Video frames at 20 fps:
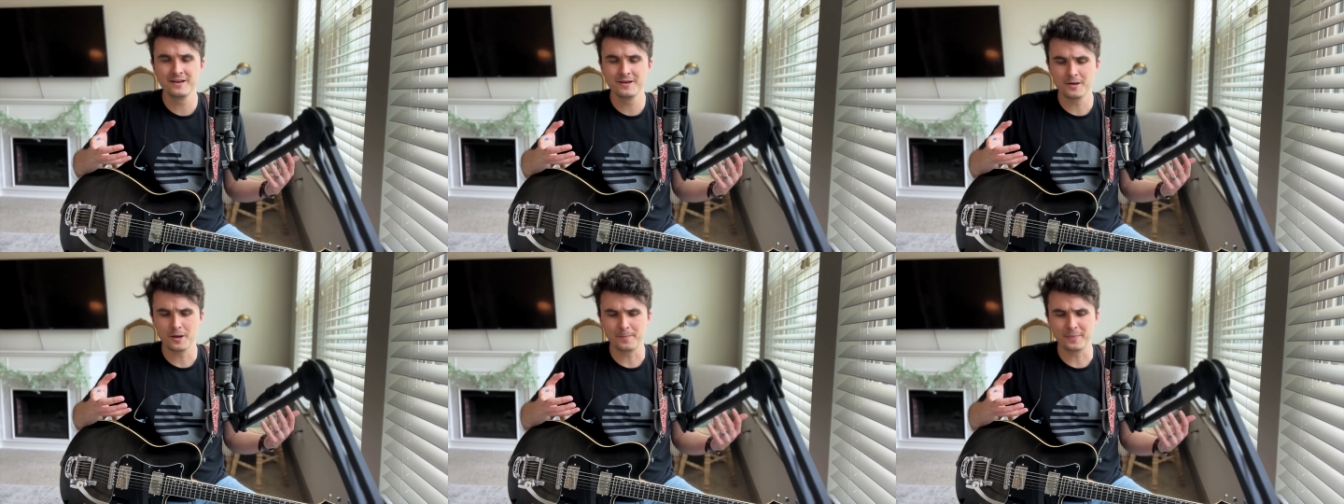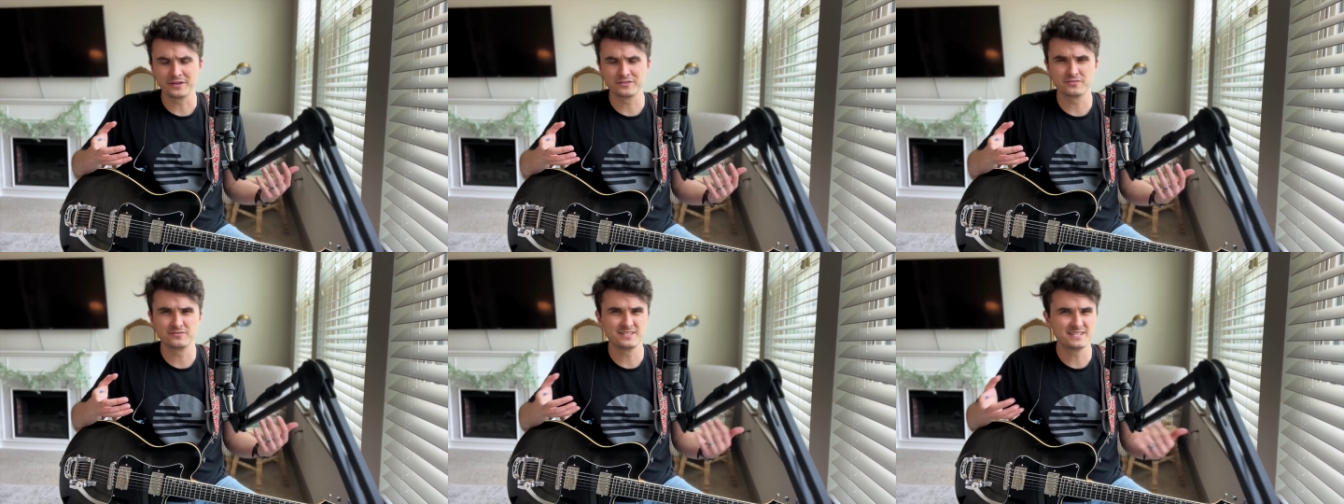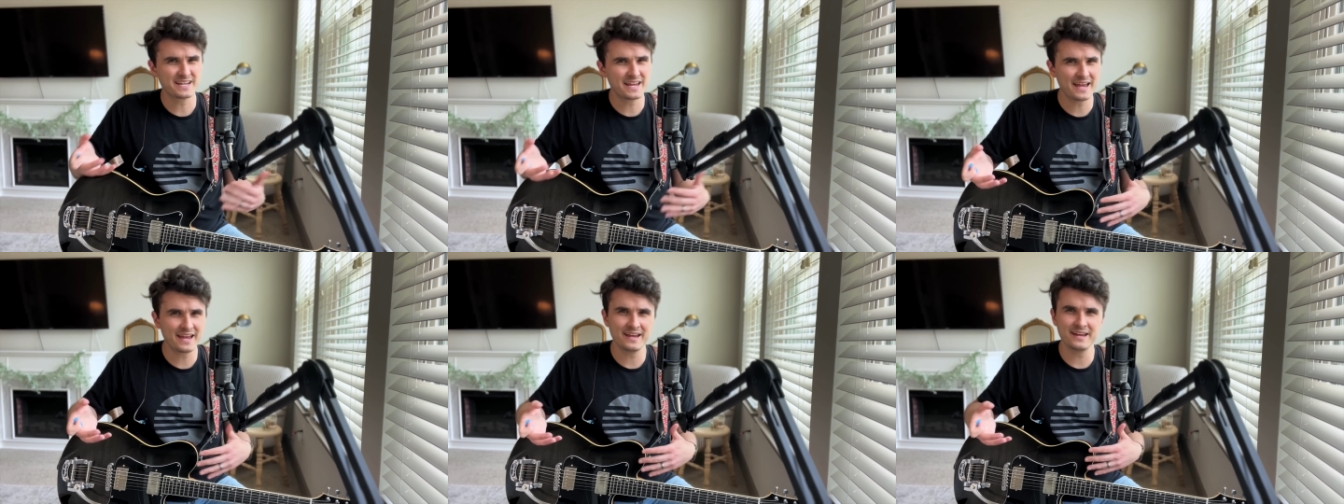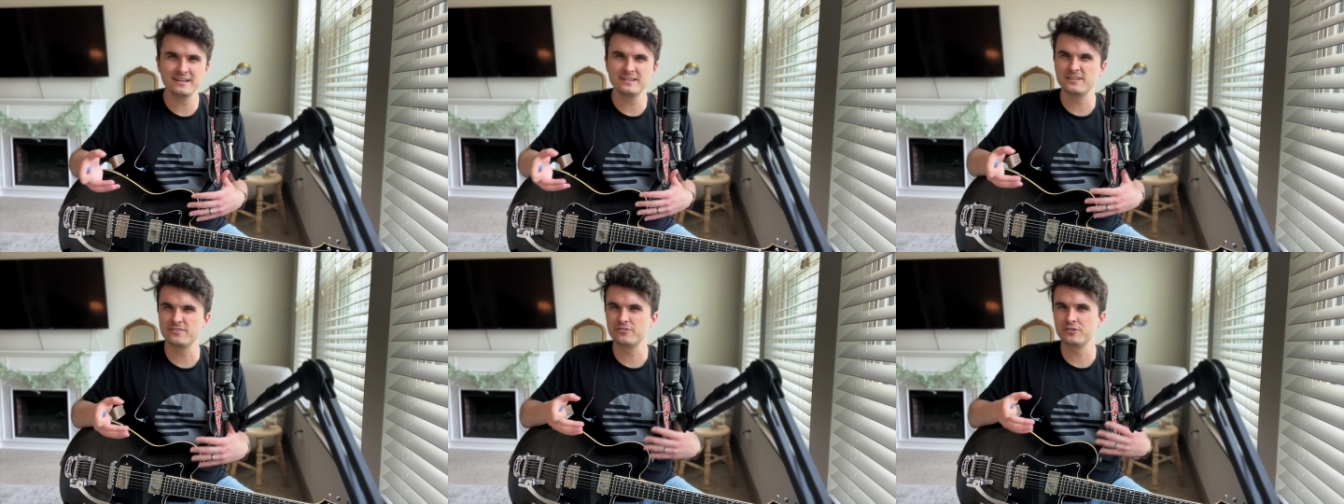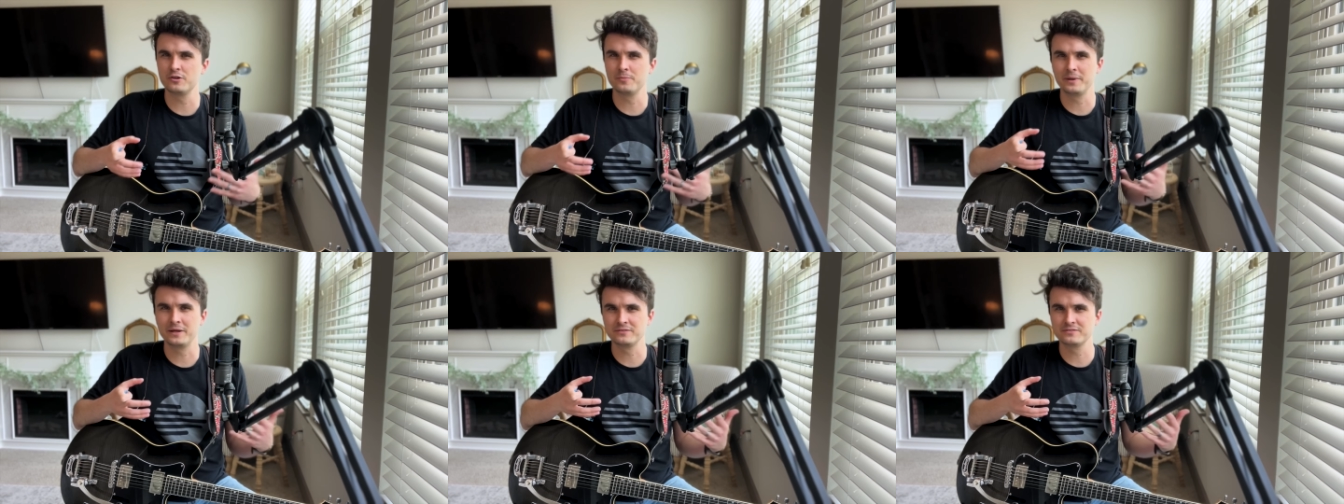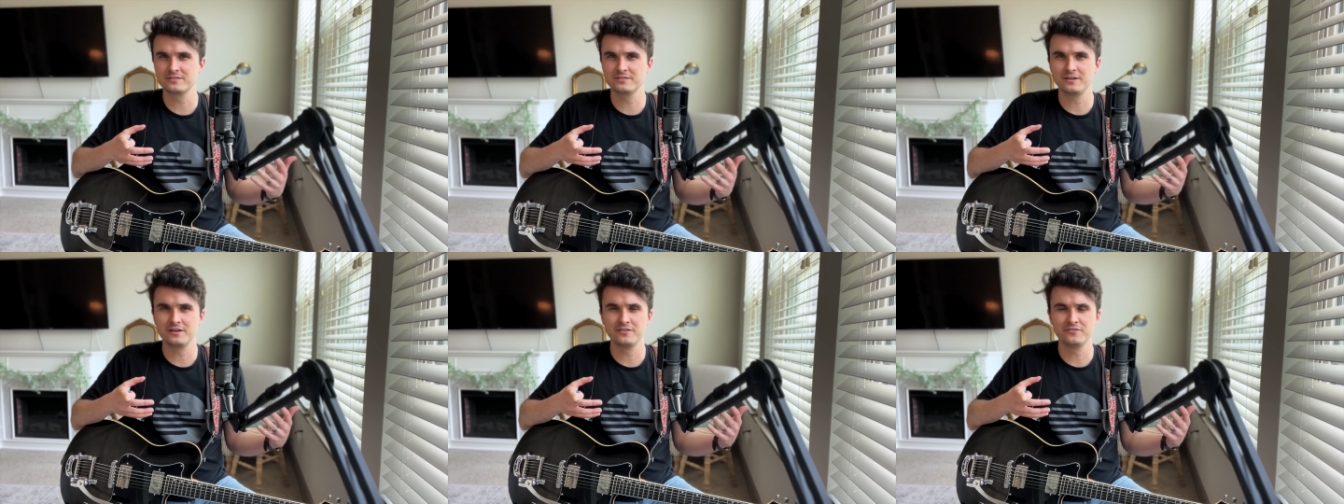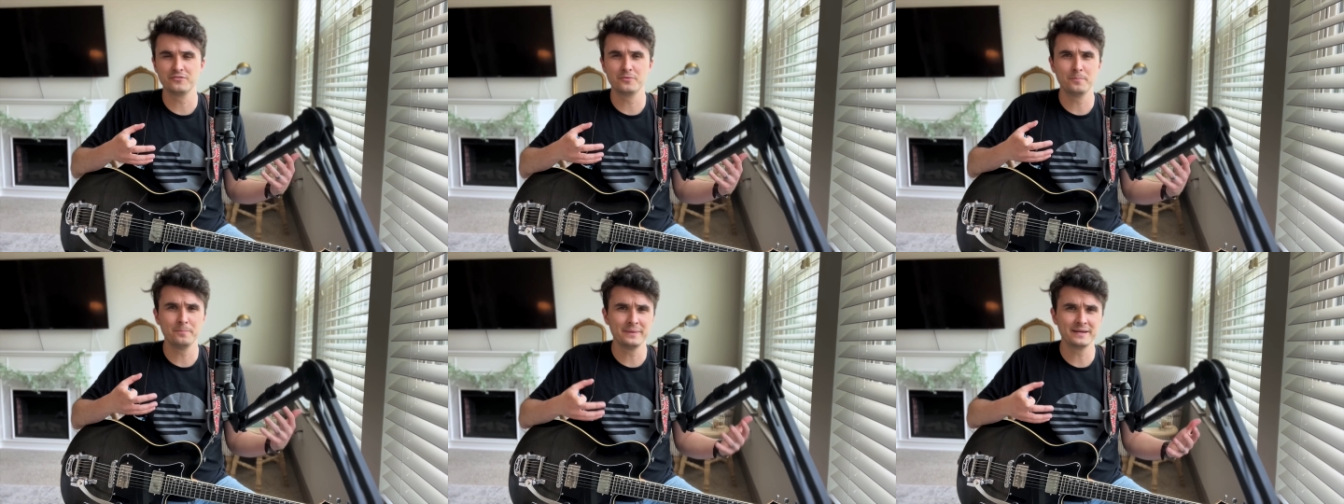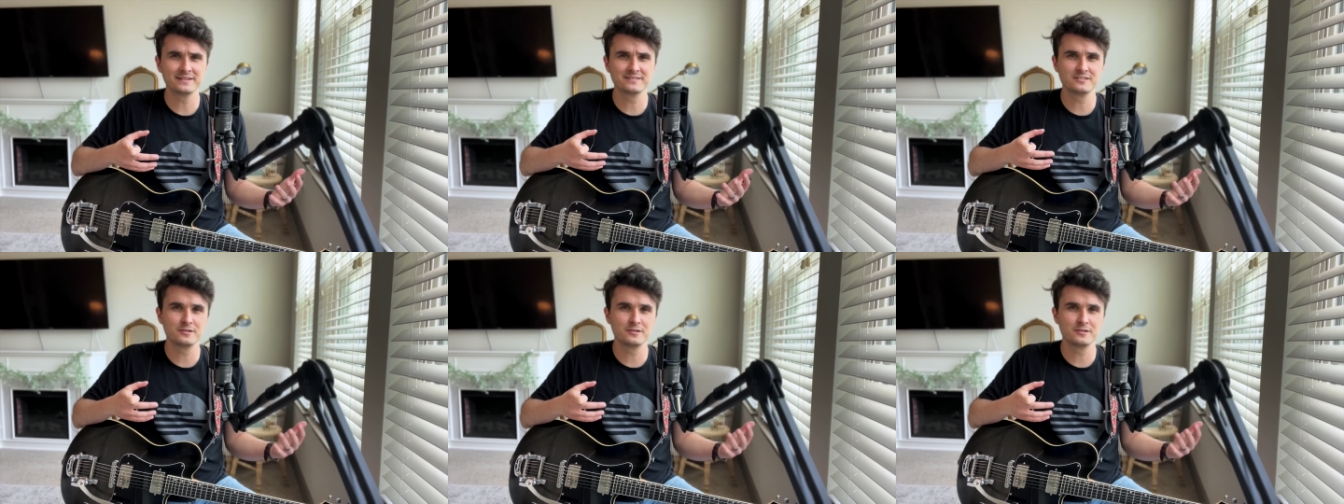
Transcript: amounts of decay, different amounts of mix,